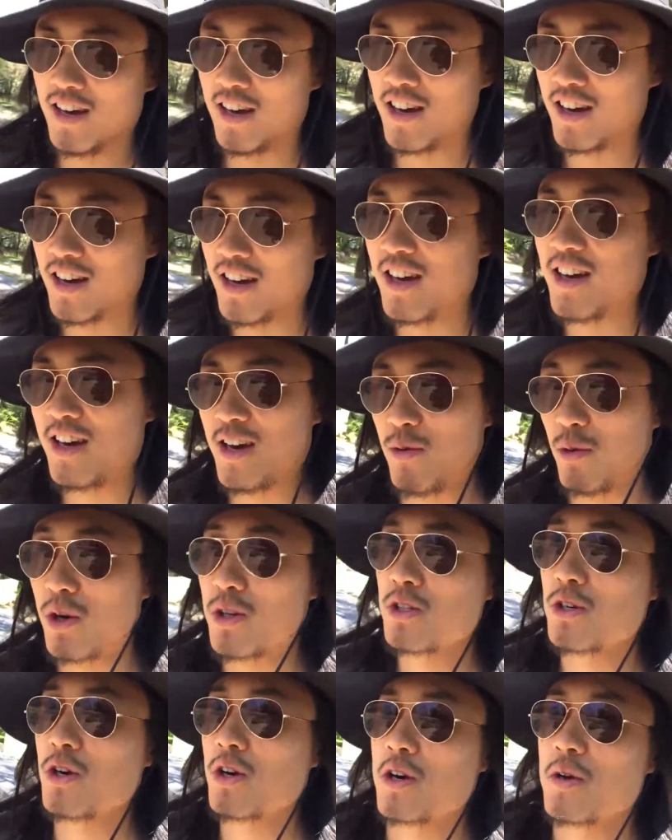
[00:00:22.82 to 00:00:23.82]
I
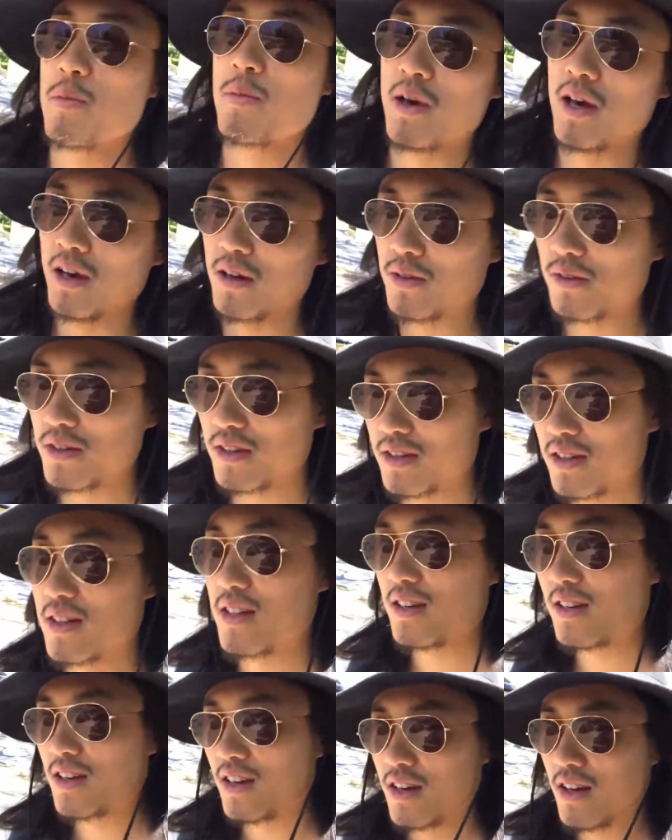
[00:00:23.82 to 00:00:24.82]
want to talk about
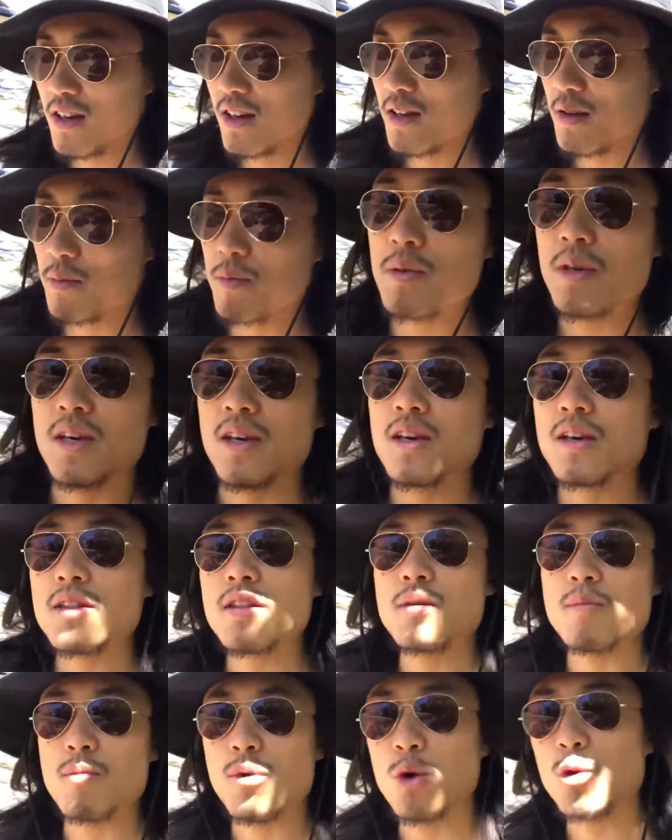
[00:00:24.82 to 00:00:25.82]
being
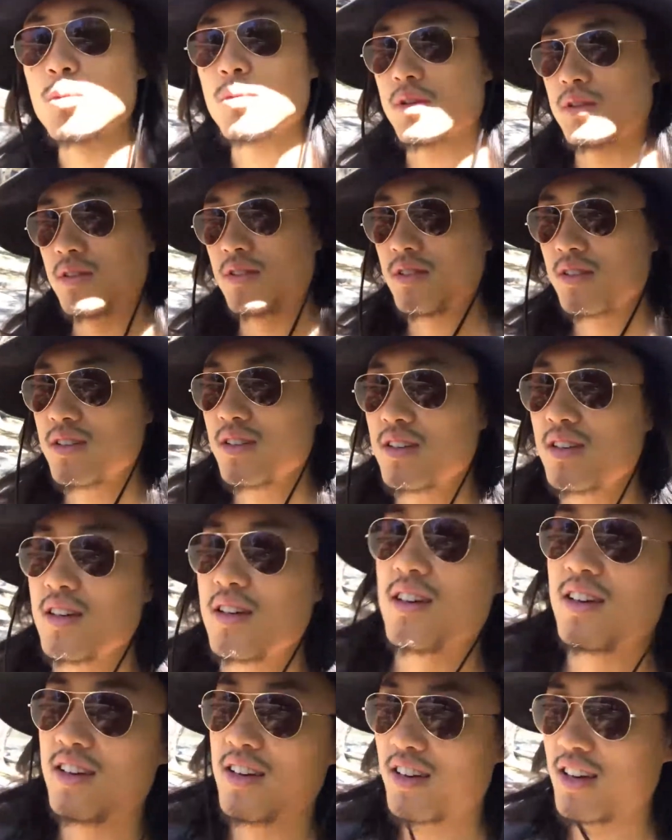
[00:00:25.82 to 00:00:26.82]
in the moment,
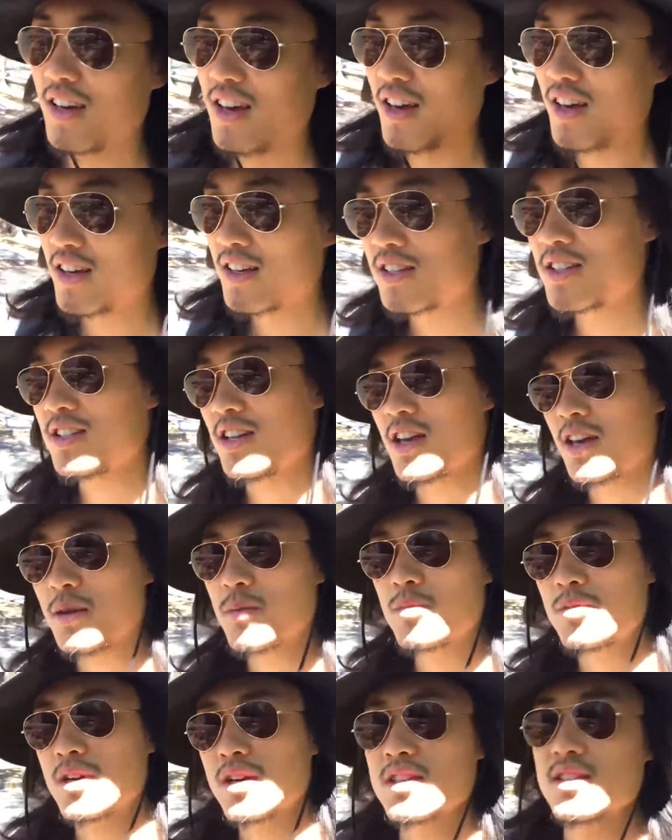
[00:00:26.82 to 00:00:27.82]

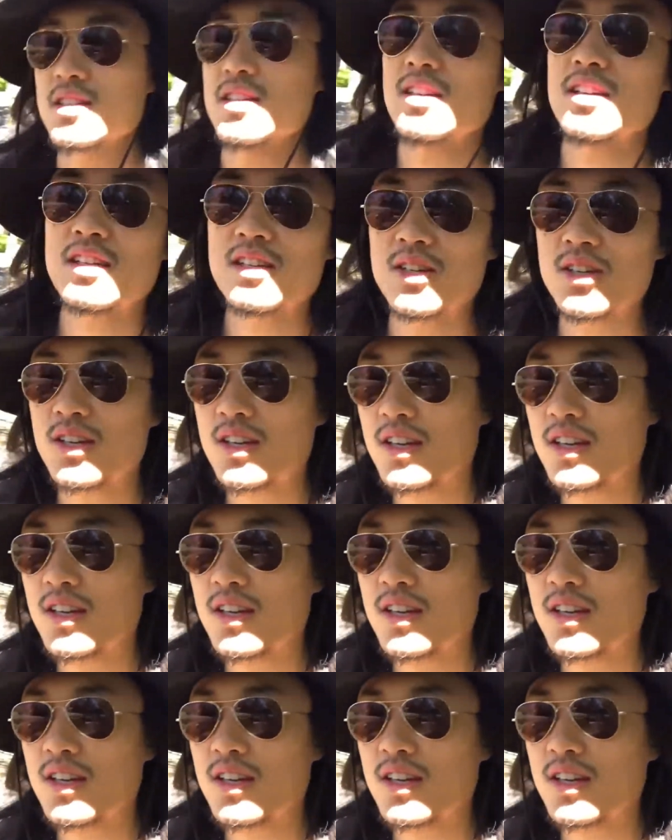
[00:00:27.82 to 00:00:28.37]
staying present.